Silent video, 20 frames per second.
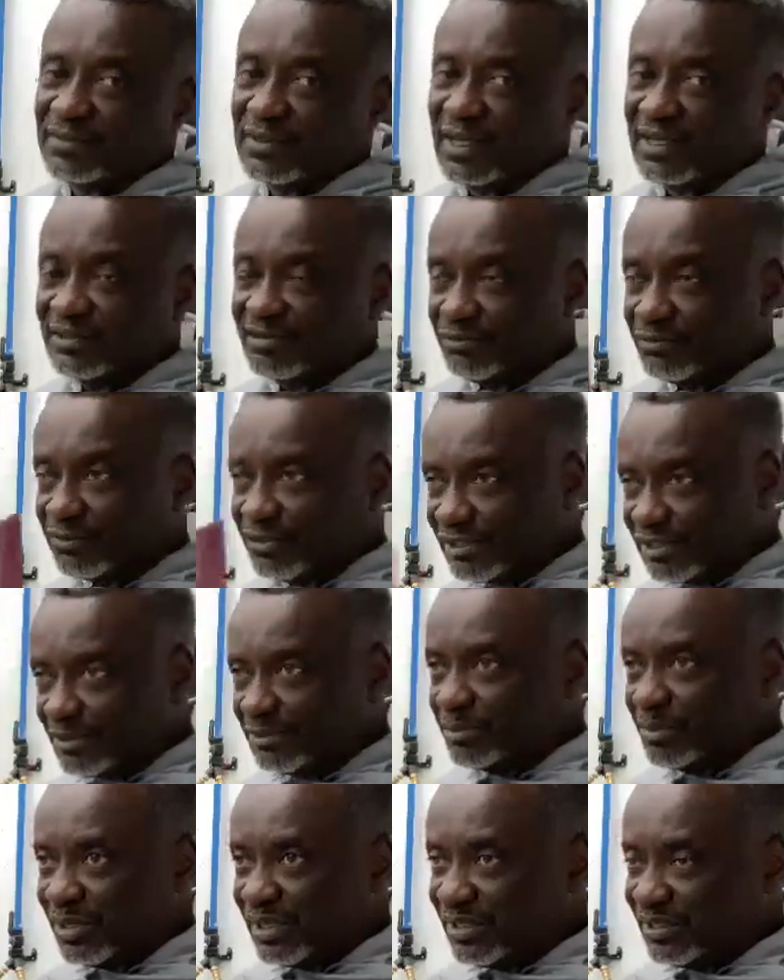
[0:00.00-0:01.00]
And the
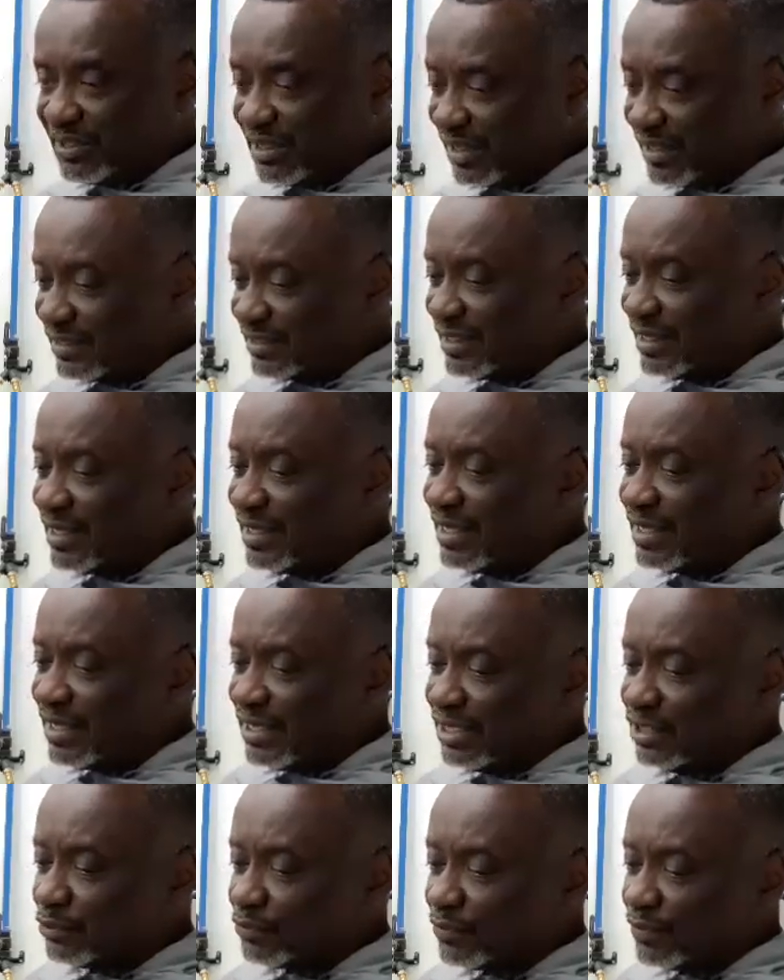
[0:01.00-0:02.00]
reason being that
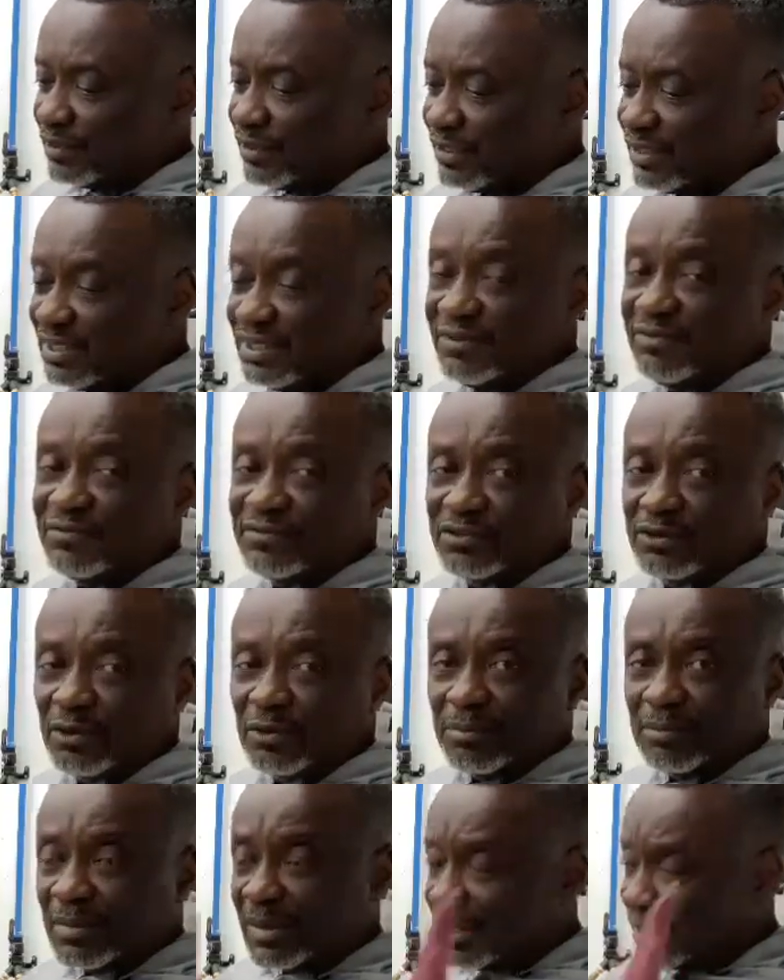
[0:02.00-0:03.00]
it will leave
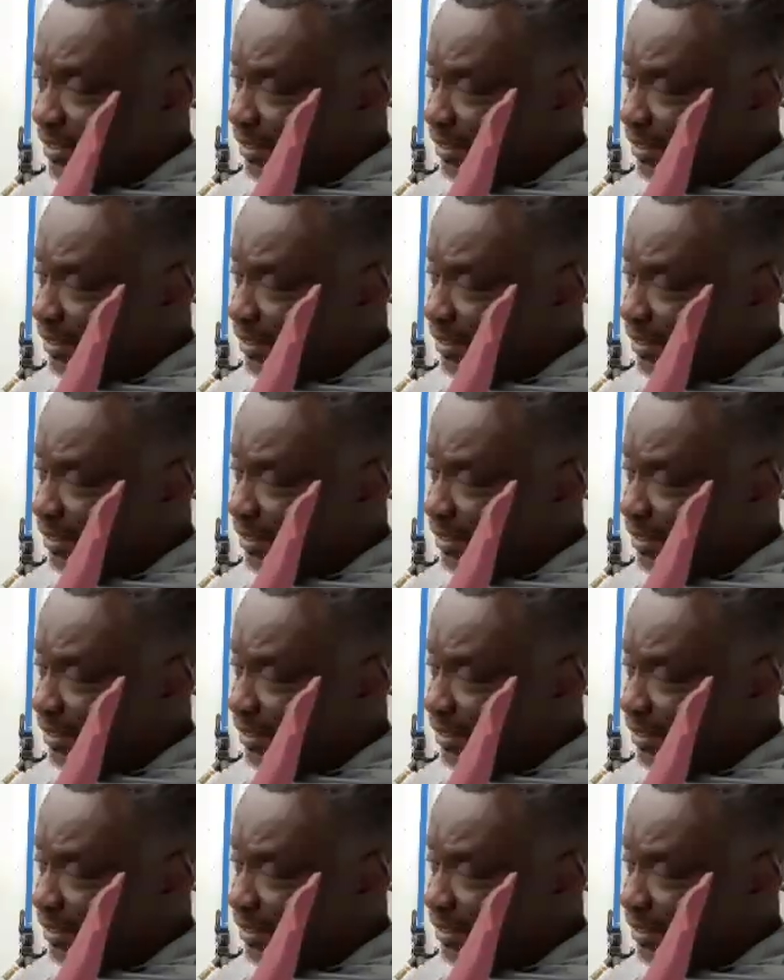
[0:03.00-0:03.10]
some